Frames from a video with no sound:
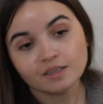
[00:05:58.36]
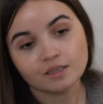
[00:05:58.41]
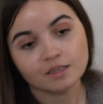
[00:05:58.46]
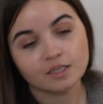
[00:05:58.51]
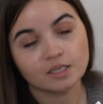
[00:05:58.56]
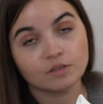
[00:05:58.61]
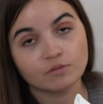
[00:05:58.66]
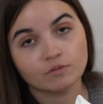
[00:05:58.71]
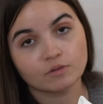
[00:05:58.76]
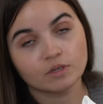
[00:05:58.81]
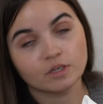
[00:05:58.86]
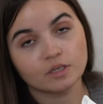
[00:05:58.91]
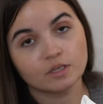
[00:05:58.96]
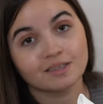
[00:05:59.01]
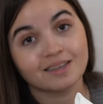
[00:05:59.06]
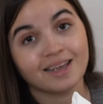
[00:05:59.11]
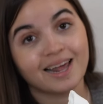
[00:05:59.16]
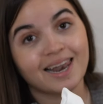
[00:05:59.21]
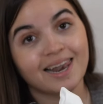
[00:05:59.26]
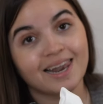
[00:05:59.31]
this one
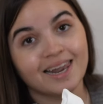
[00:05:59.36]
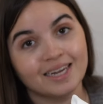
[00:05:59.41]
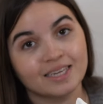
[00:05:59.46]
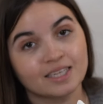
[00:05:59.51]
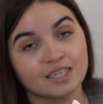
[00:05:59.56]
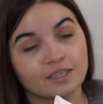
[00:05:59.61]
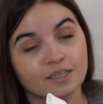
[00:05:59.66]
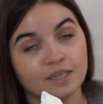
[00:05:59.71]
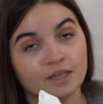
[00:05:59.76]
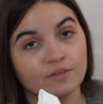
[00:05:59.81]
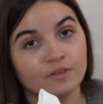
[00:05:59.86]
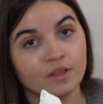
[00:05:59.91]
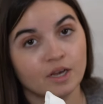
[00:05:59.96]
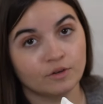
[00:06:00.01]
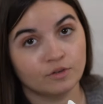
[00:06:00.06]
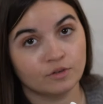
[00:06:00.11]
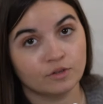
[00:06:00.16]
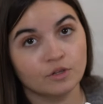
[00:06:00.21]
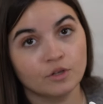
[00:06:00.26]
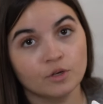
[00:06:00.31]
is less than
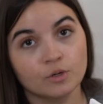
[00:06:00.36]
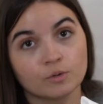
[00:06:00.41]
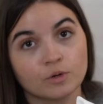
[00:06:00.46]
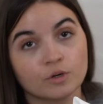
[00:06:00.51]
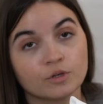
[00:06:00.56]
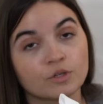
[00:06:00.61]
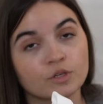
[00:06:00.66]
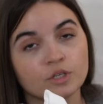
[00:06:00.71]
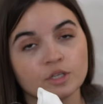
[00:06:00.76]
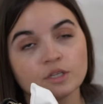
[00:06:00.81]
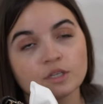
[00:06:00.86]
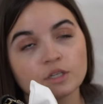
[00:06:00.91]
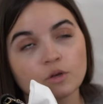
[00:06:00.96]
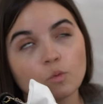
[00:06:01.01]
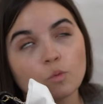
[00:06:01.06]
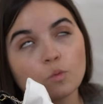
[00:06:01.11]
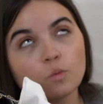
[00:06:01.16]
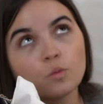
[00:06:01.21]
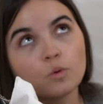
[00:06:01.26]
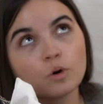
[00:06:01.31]
1,000 euros, so it's
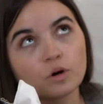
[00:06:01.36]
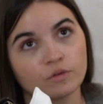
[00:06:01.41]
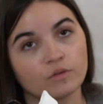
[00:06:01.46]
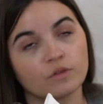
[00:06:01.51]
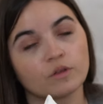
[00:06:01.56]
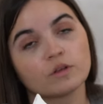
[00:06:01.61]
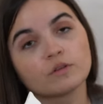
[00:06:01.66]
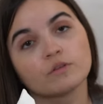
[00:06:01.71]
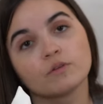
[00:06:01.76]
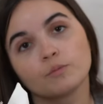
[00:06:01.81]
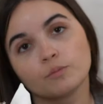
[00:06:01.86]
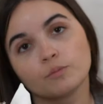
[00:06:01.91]
worth the